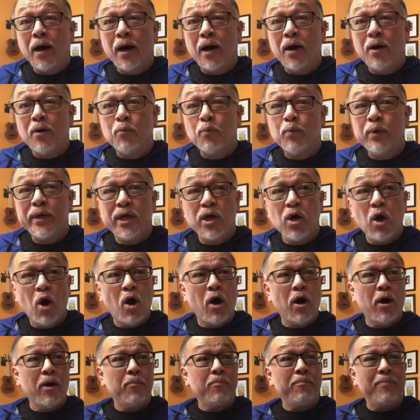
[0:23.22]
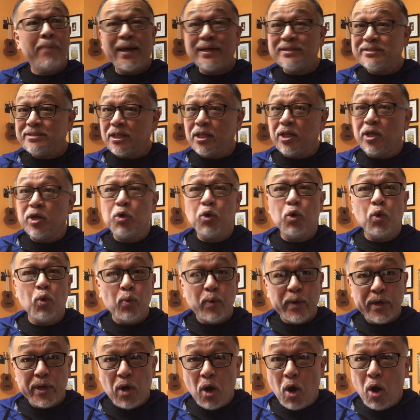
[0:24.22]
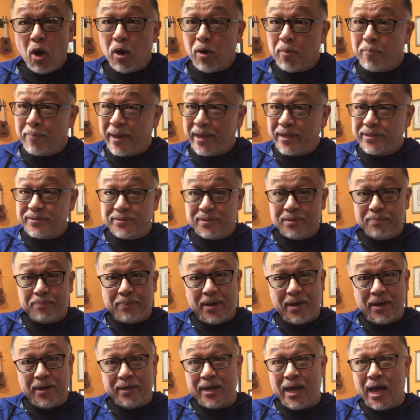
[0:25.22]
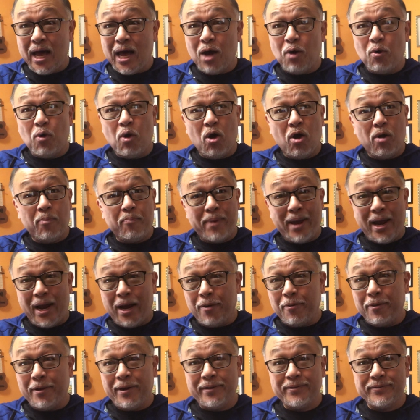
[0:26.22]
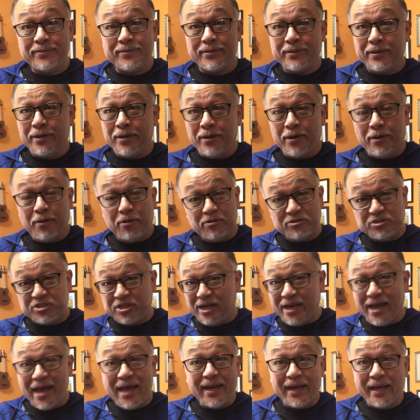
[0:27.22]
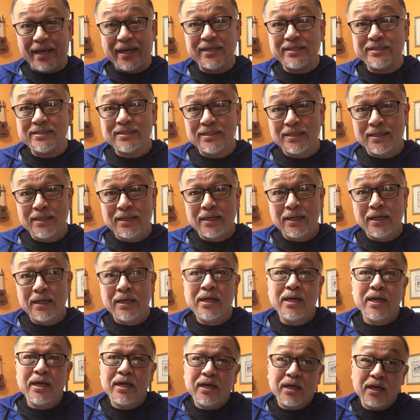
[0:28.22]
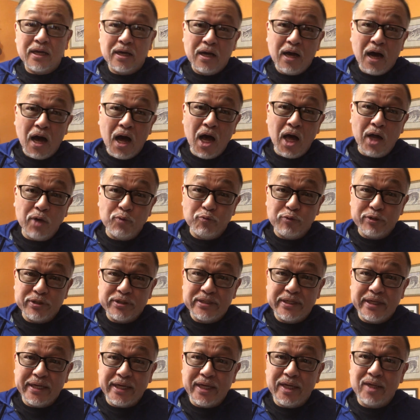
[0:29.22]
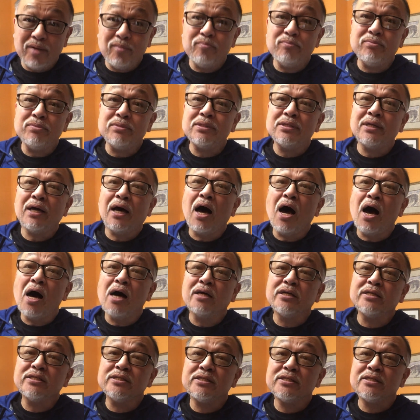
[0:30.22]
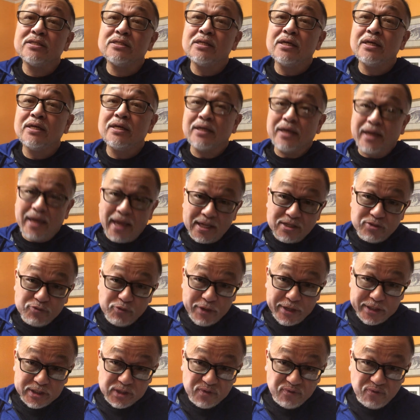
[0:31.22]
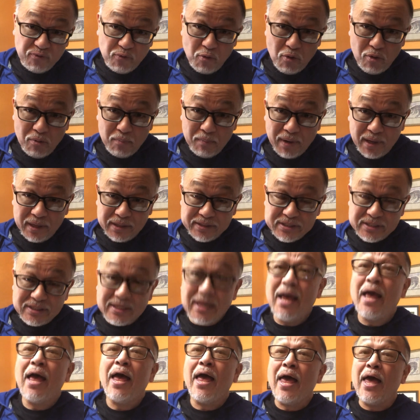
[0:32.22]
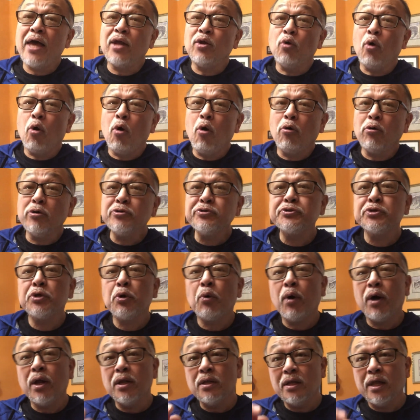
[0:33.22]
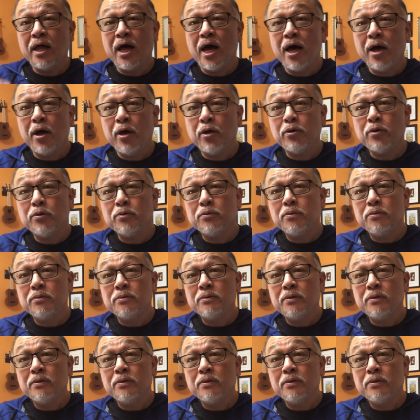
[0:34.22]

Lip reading: we are basically who we are based upon how our parents, genetics, God redeems us, can transform us, and also allow